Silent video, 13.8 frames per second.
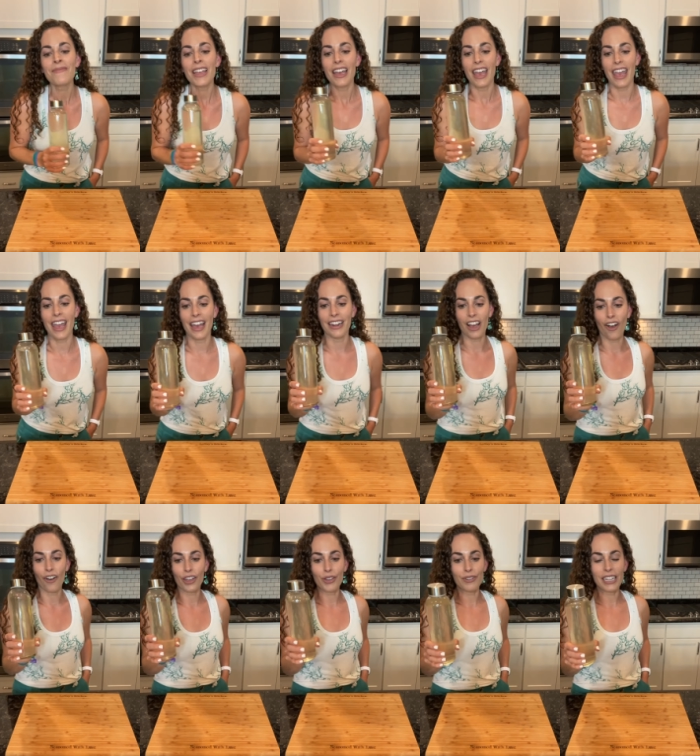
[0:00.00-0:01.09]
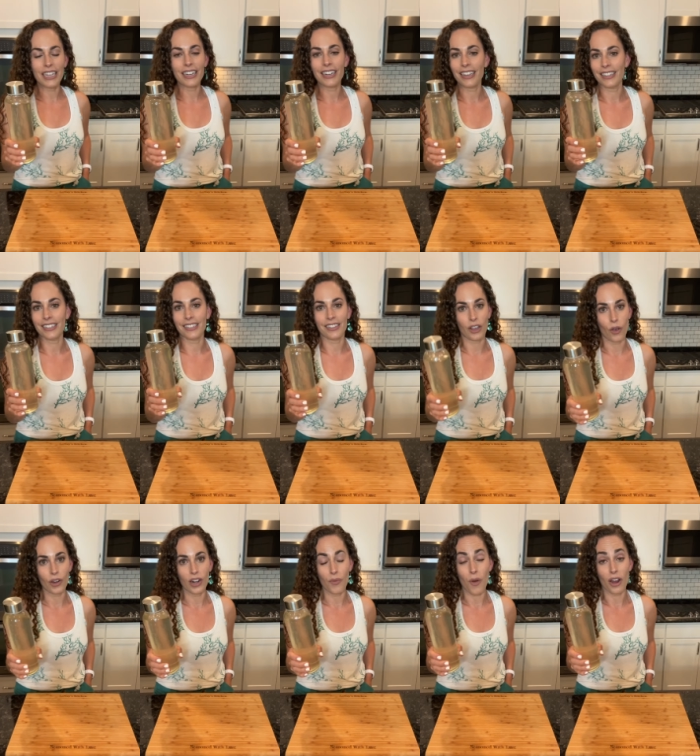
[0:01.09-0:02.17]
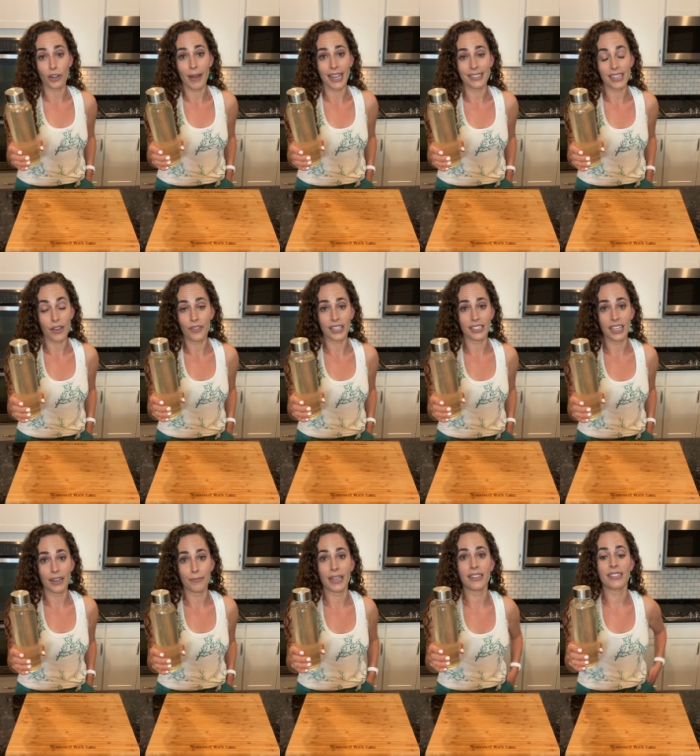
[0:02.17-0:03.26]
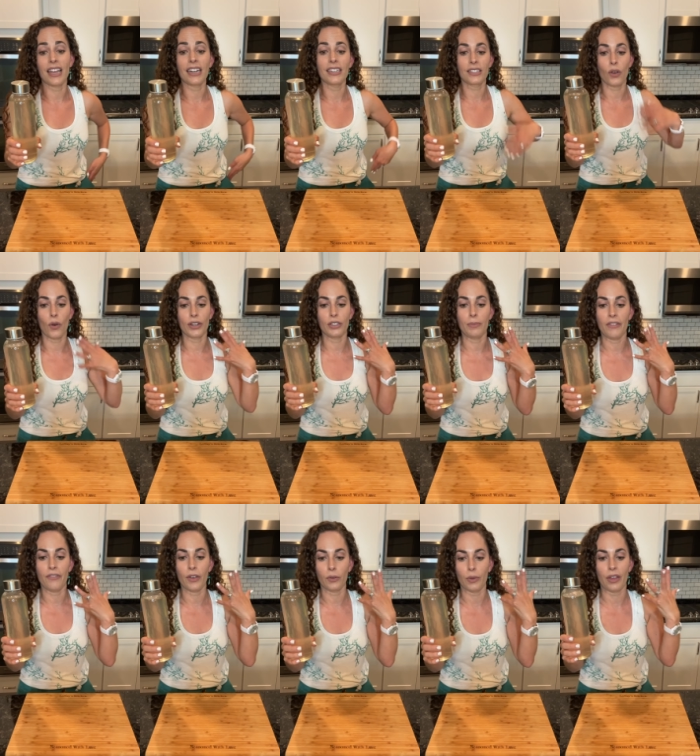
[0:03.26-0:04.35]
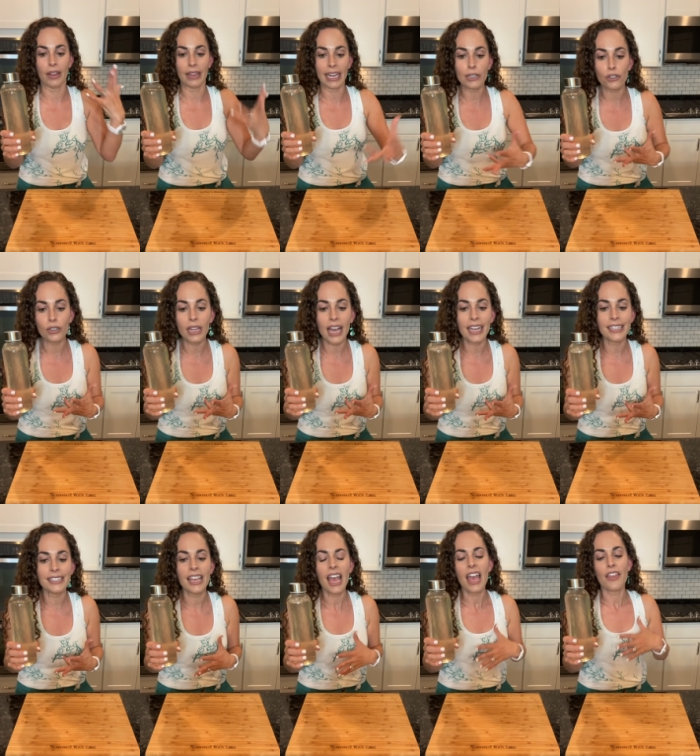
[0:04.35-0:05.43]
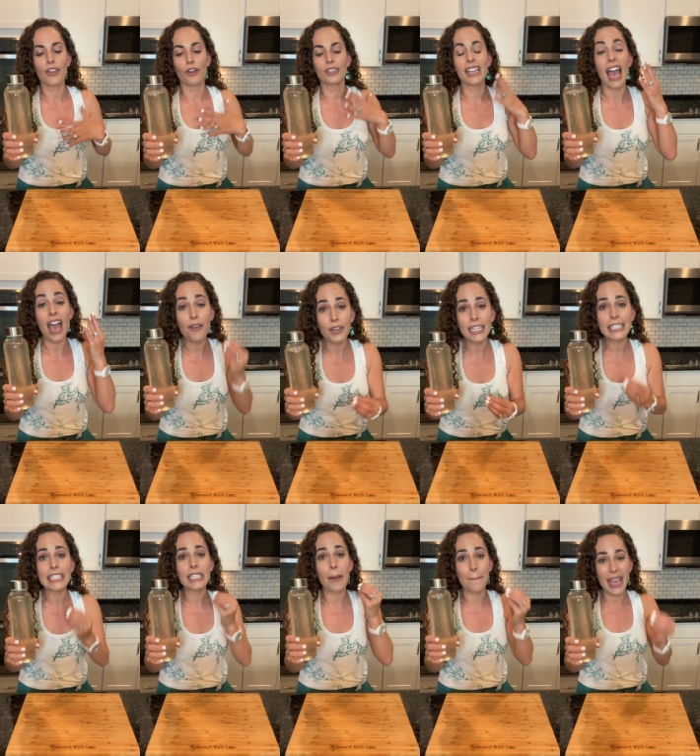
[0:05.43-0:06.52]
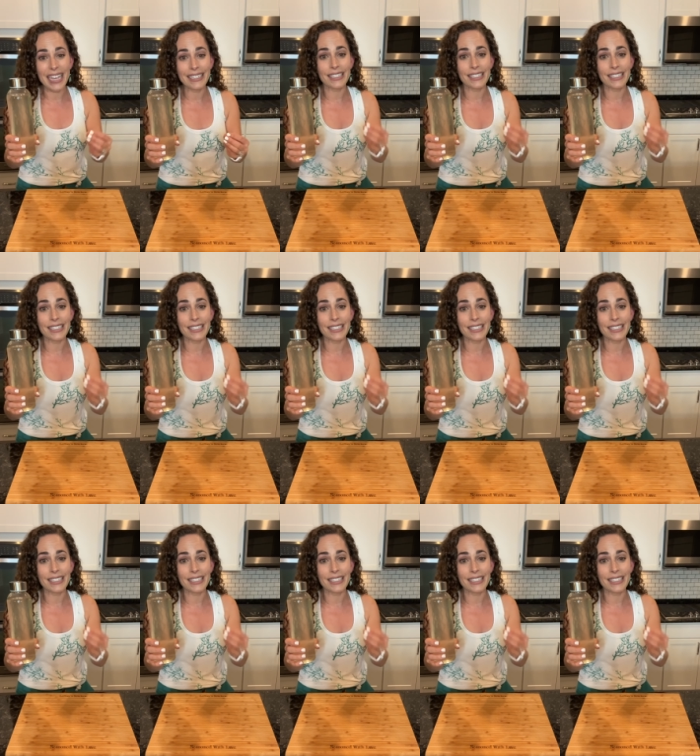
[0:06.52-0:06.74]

And all you need is the coconut water by itself. That's it, because that is going to be filled with electrolytes. There is evidence-based